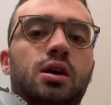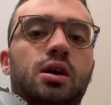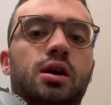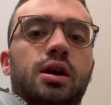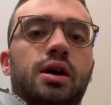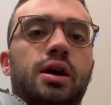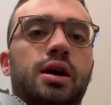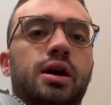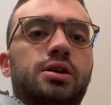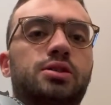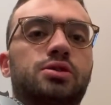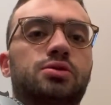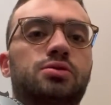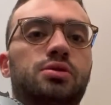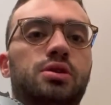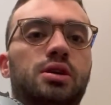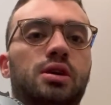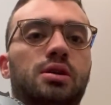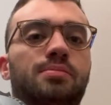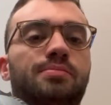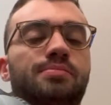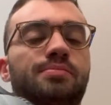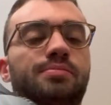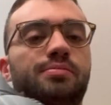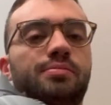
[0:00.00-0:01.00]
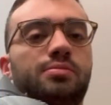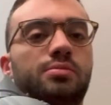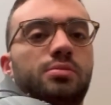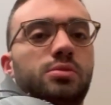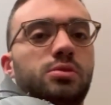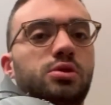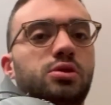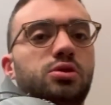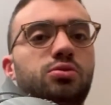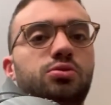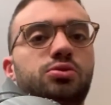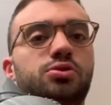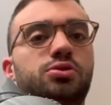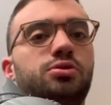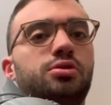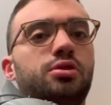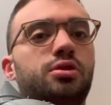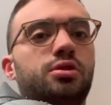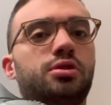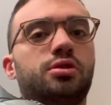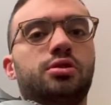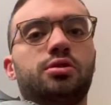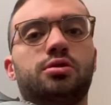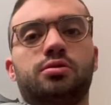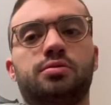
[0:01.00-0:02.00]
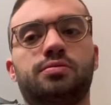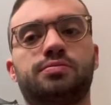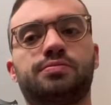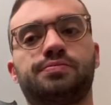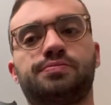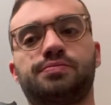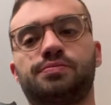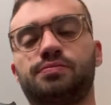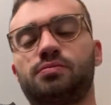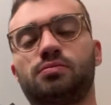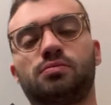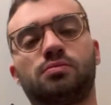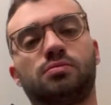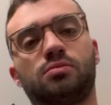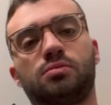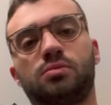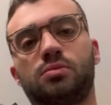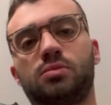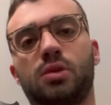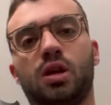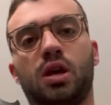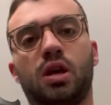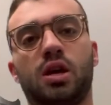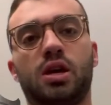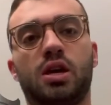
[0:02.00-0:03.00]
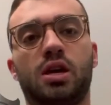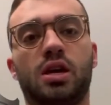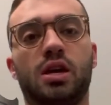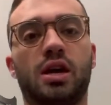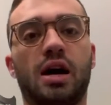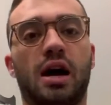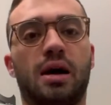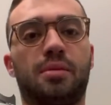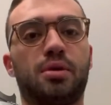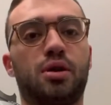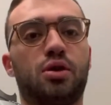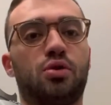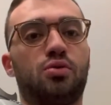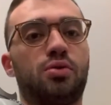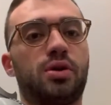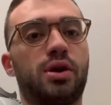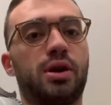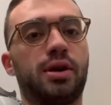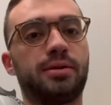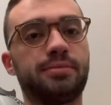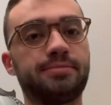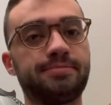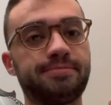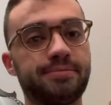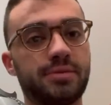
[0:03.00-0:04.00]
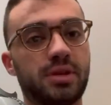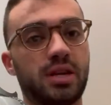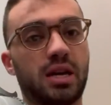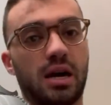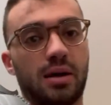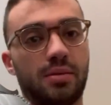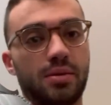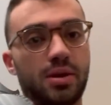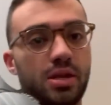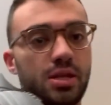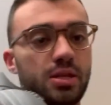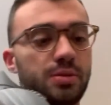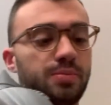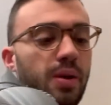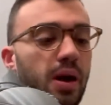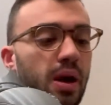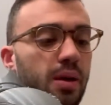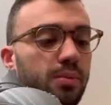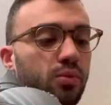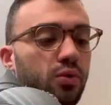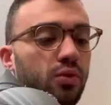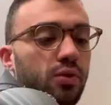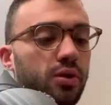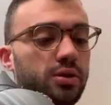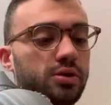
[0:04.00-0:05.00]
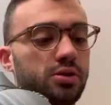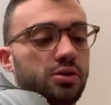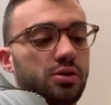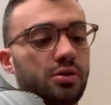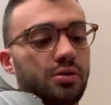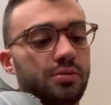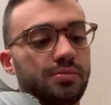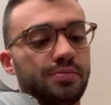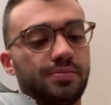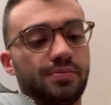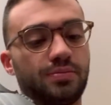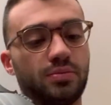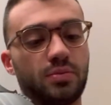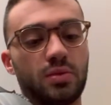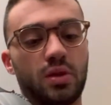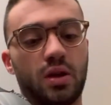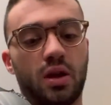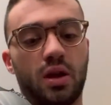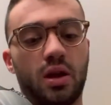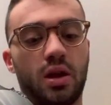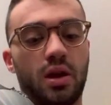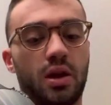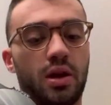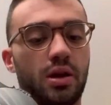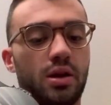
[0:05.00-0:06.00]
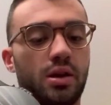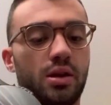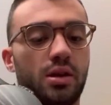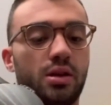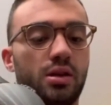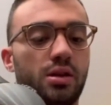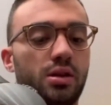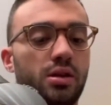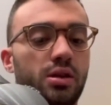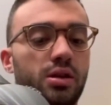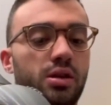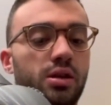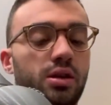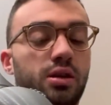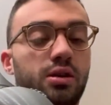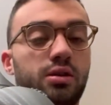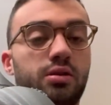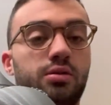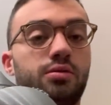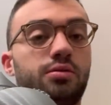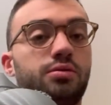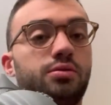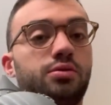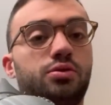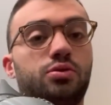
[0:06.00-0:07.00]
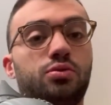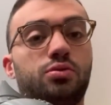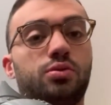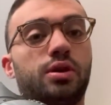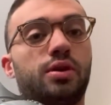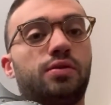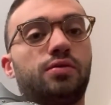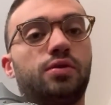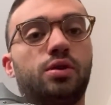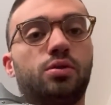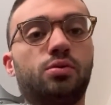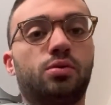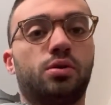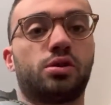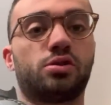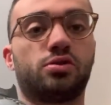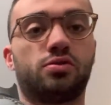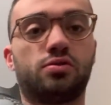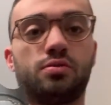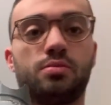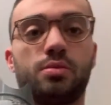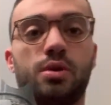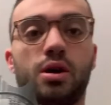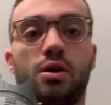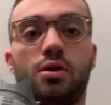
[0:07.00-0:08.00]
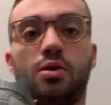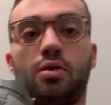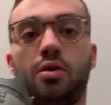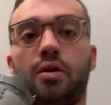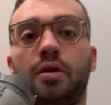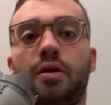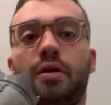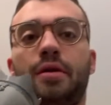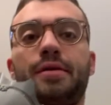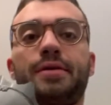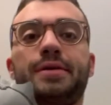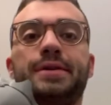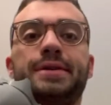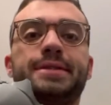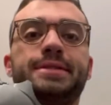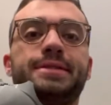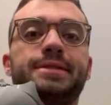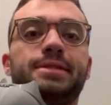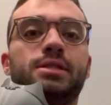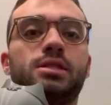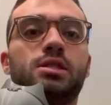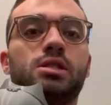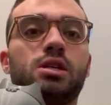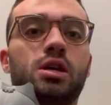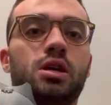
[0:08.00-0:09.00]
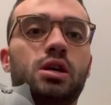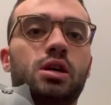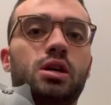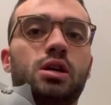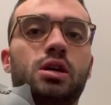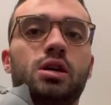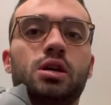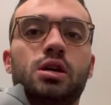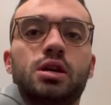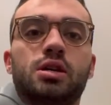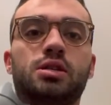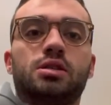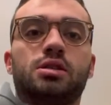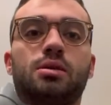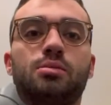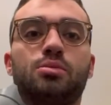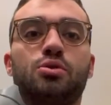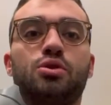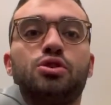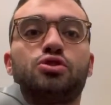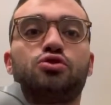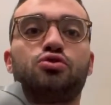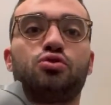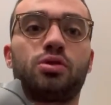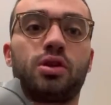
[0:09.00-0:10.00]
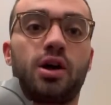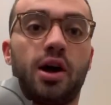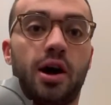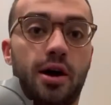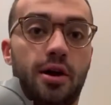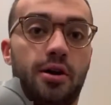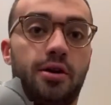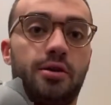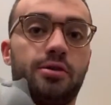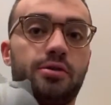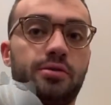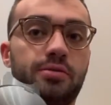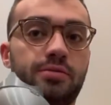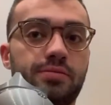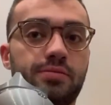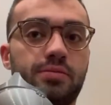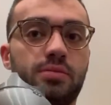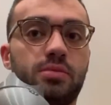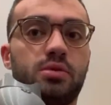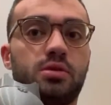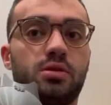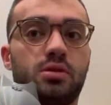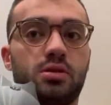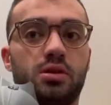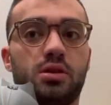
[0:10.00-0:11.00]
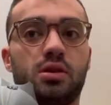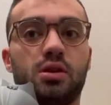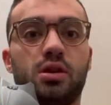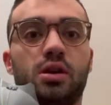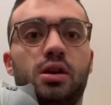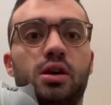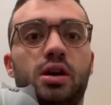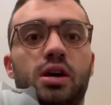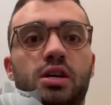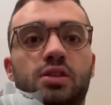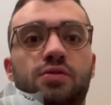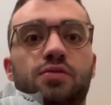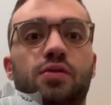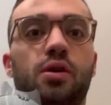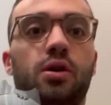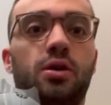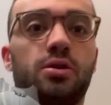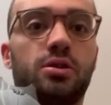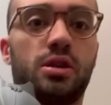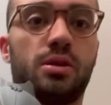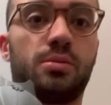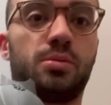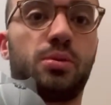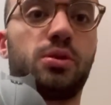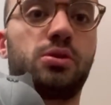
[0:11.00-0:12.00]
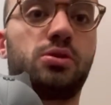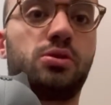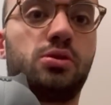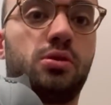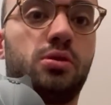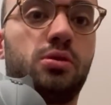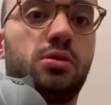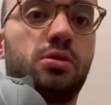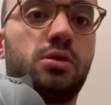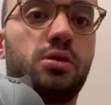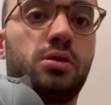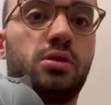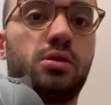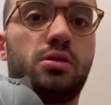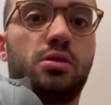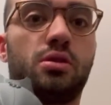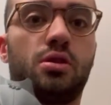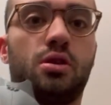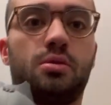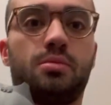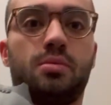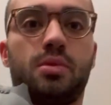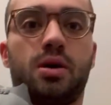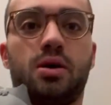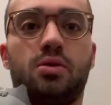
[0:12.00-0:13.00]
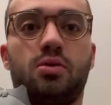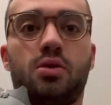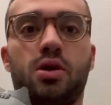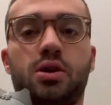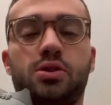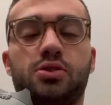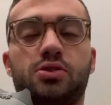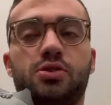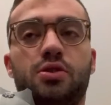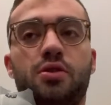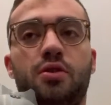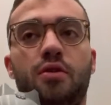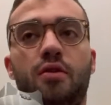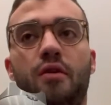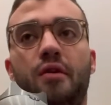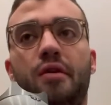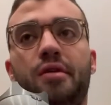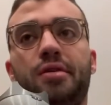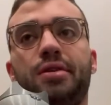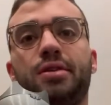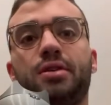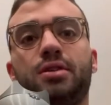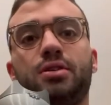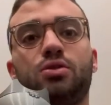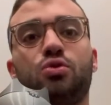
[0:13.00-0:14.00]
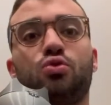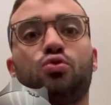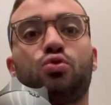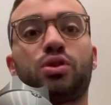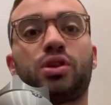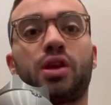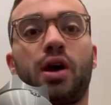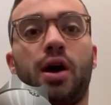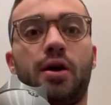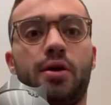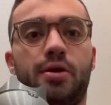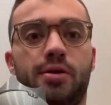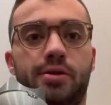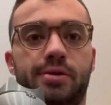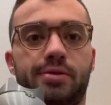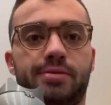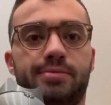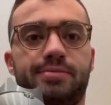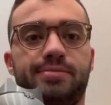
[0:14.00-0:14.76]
I got you, Tom. Do what you need to do. He got me a ring, got me this bad boy, so he could do whatever he wants from now on. His number is retired, as far as I'm concerned, on my roster. Retired.